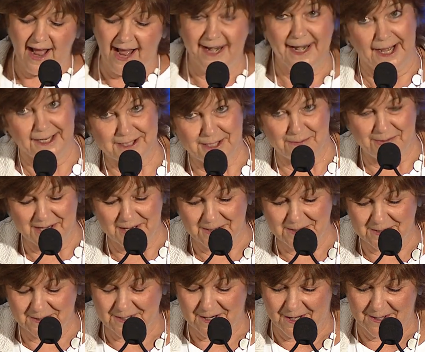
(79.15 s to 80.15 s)
not to be
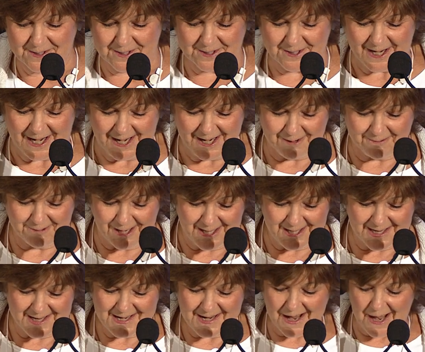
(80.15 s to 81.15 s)

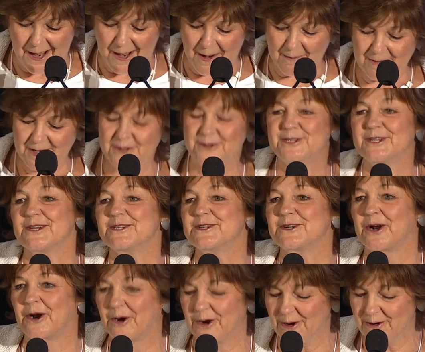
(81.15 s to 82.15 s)
underrated. You just
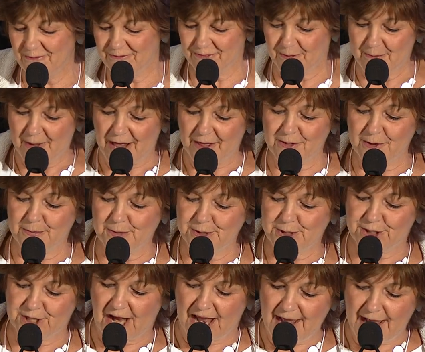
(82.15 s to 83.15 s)
heard from Heather
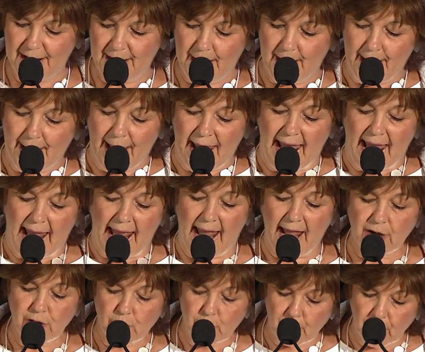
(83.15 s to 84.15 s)
Boucher.
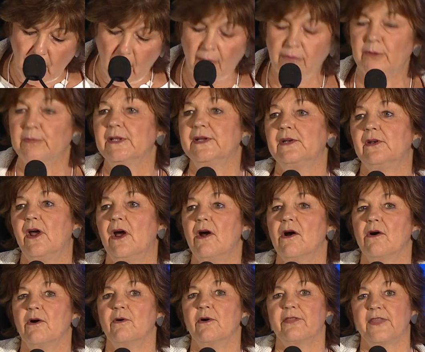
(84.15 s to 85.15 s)
And you probably
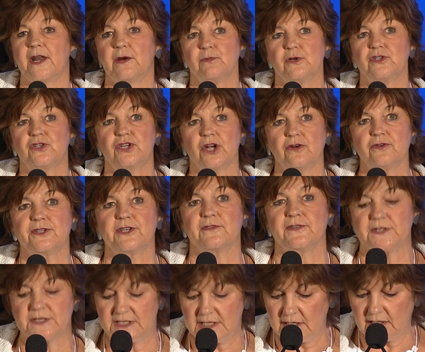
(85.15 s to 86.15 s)
know that it was Joseph
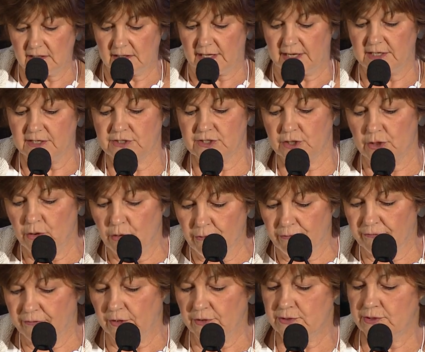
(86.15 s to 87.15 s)
Stiglitz who
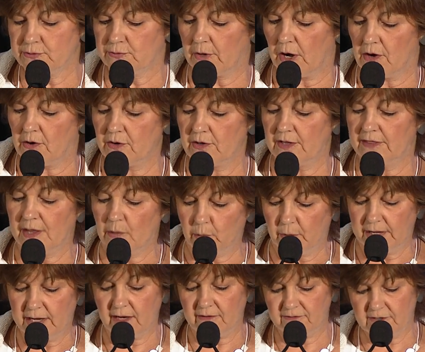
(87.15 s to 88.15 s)
first wrote that
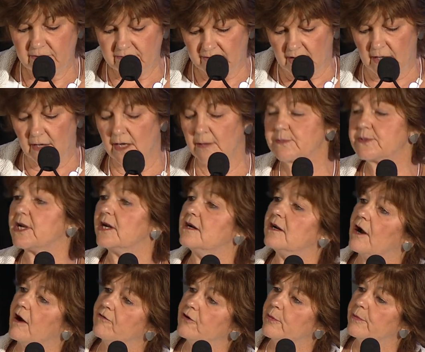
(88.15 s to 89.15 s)
we have developed a
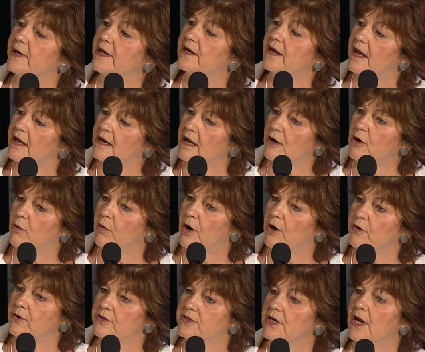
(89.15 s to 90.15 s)
government, and I
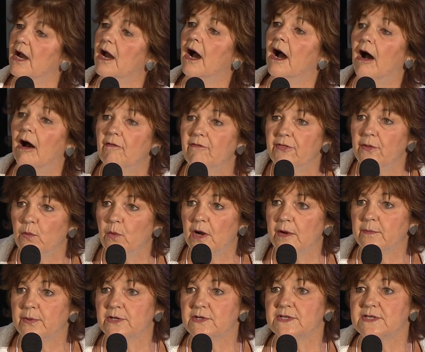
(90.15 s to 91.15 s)
quote, of the
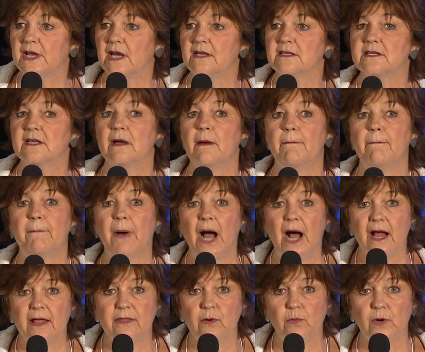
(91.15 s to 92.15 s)
1%,
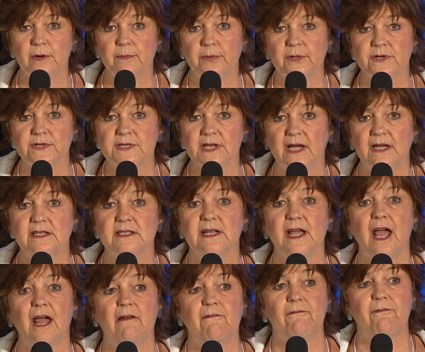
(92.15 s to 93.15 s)
by the 1%,
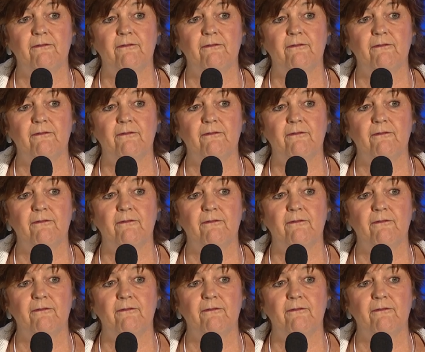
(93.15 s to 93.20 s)
and